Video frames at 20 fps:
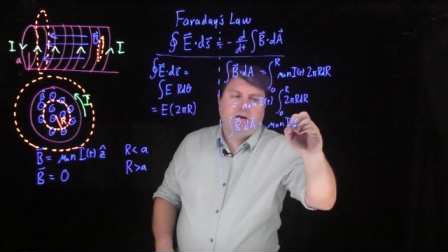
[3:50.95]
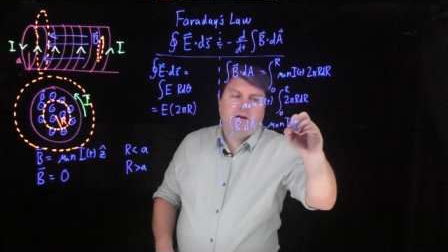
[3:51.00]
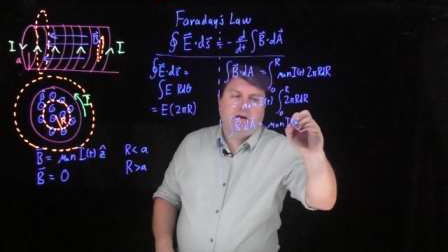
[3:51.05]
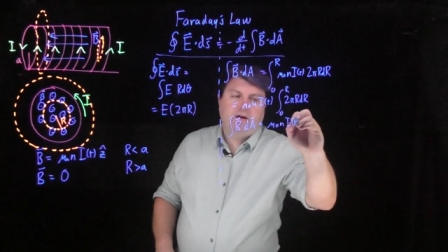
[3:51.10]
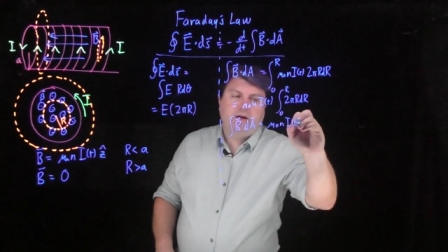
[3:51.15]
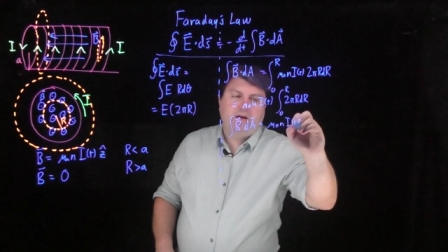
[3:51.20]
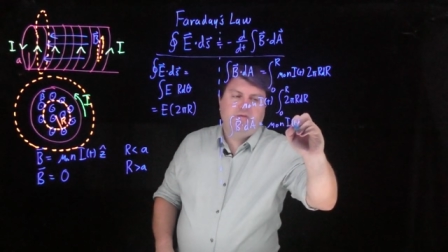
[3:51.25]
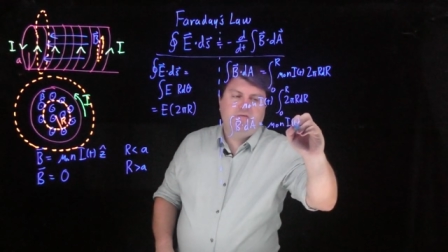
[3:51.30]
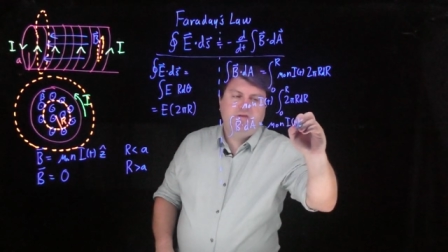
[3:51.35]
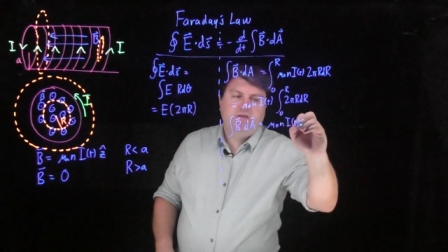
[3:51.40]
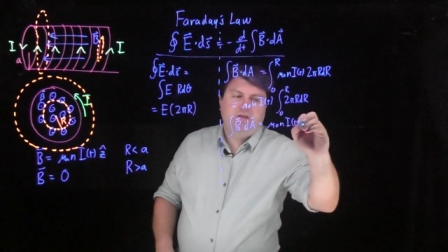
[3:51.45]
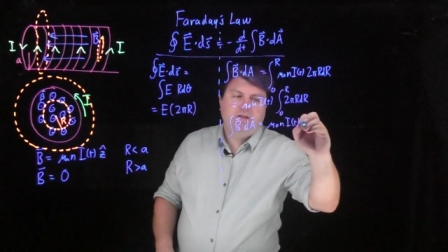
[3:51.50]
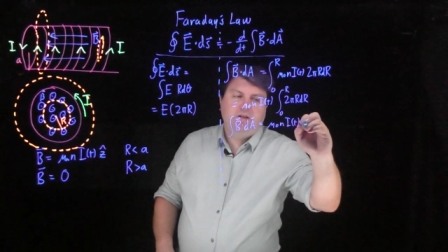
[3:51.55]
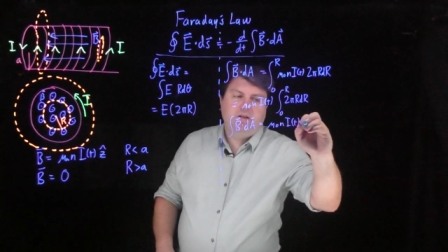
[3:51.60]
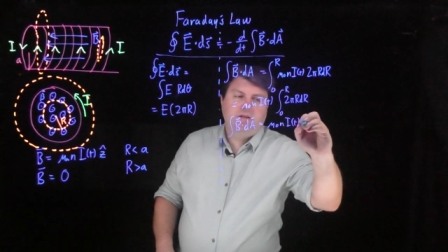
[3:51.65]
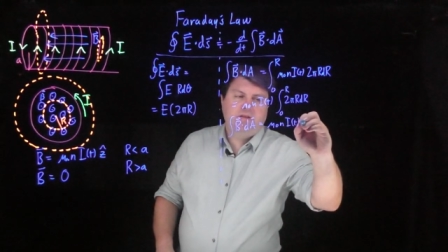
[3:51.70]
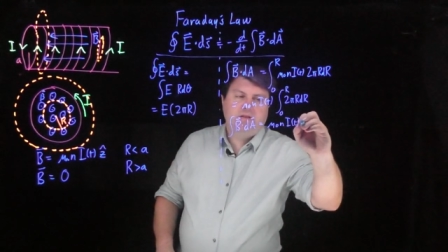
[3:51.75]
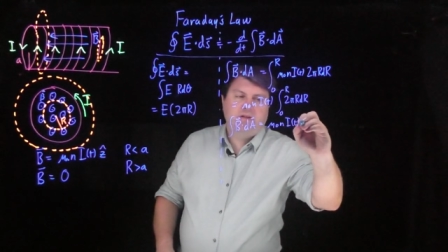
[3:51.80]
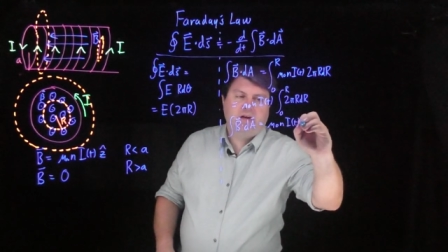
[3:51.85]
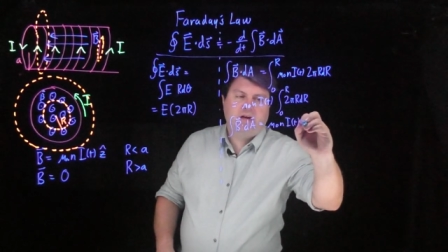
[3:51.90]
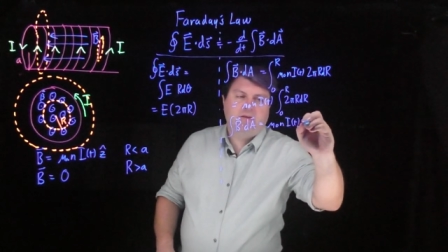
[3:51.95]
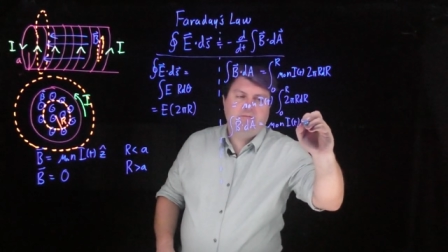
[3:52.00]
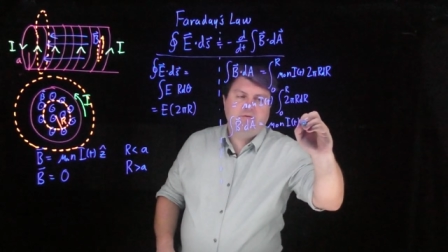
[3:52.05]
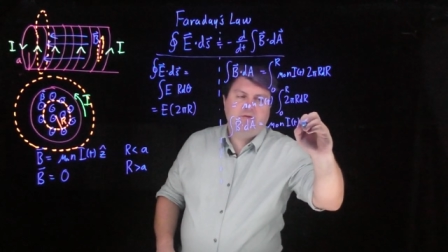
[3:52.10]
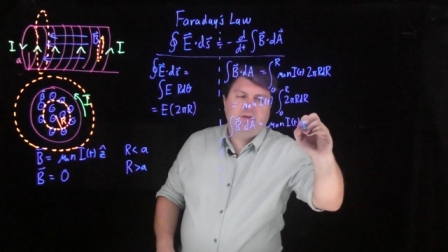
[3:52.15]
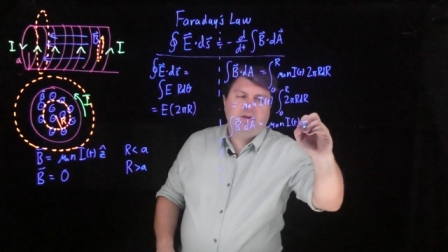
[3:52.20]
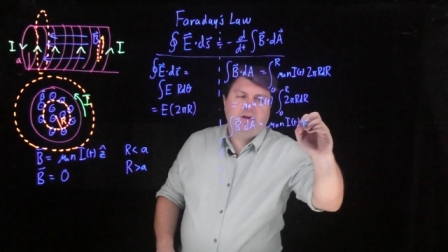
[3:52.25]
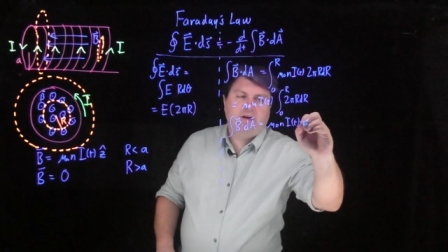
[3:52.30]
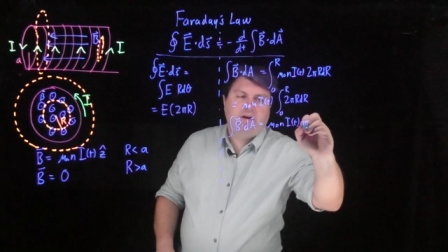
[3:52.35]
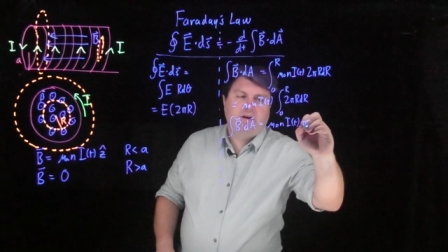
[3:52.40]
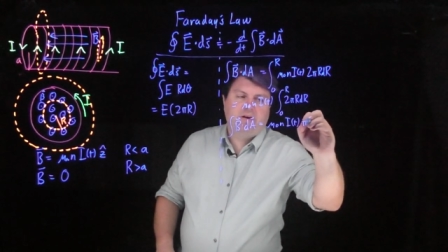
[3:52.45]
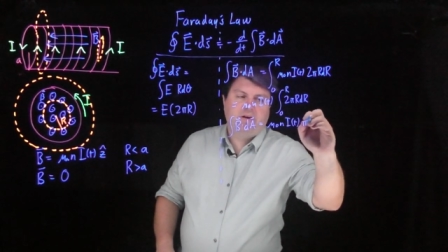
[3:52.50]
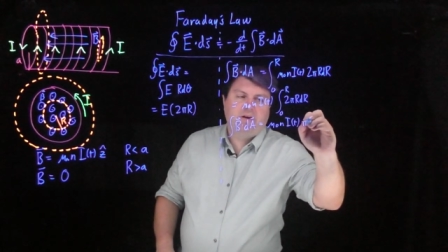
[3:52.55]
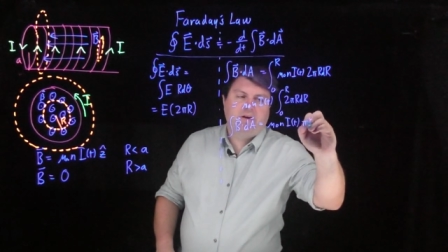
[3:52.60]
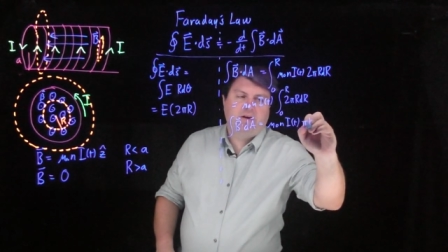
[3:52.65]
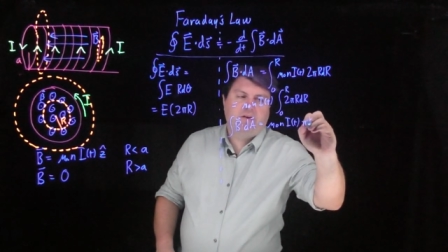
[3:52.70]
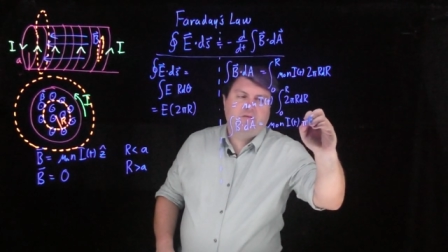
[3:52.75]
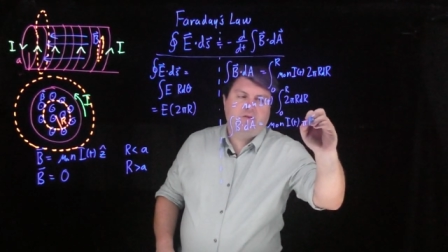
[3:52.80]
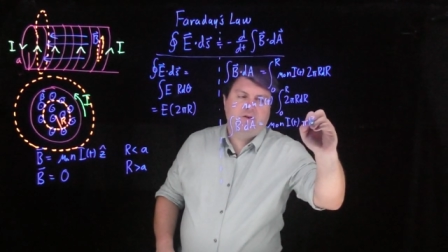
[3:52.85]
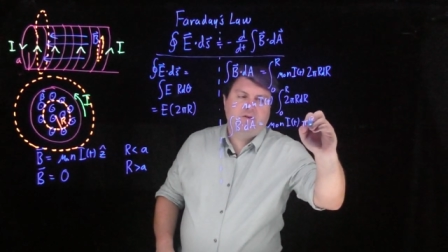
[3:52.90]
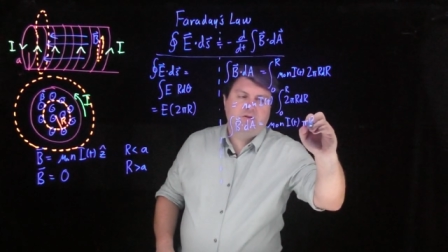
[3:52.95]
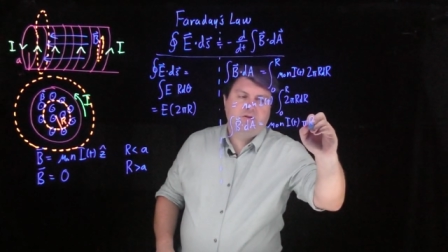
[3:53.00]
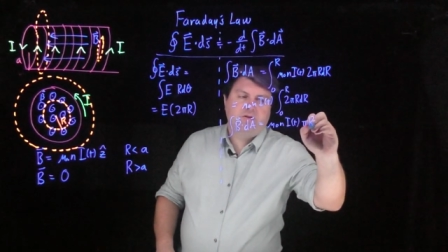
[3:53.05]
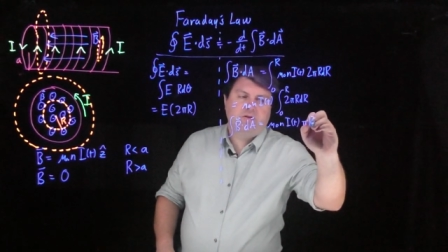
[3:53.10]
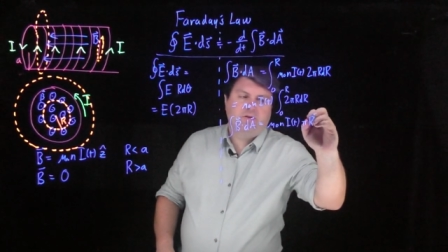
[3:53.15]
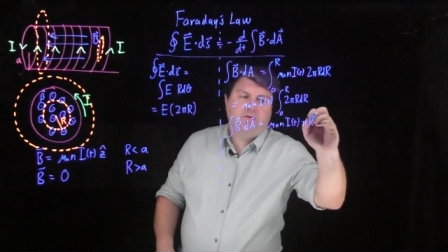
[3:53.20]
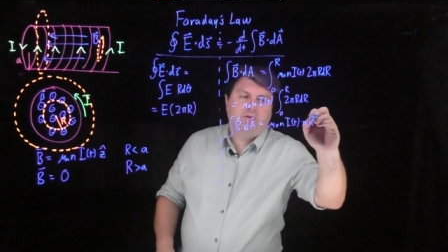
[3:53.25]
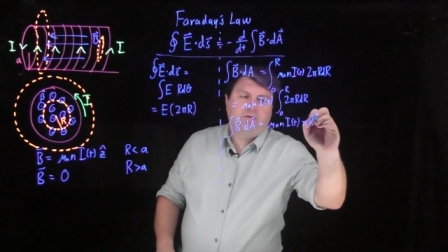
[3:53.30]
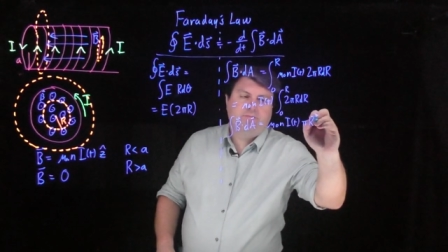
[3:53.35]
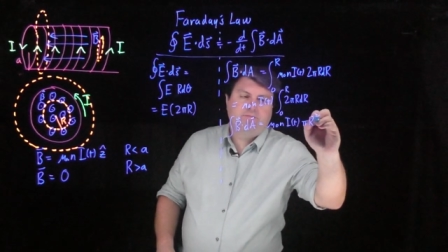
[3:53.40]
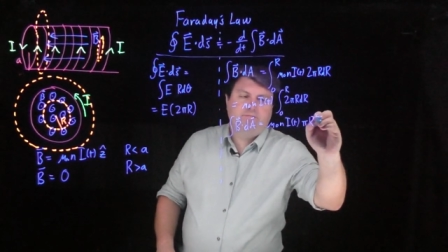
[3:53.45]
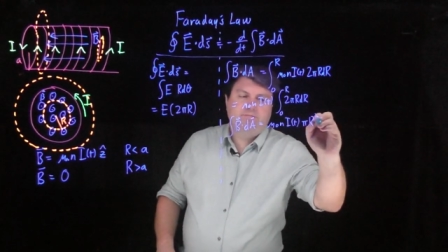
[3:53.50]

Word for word: i of t times the area of our circle,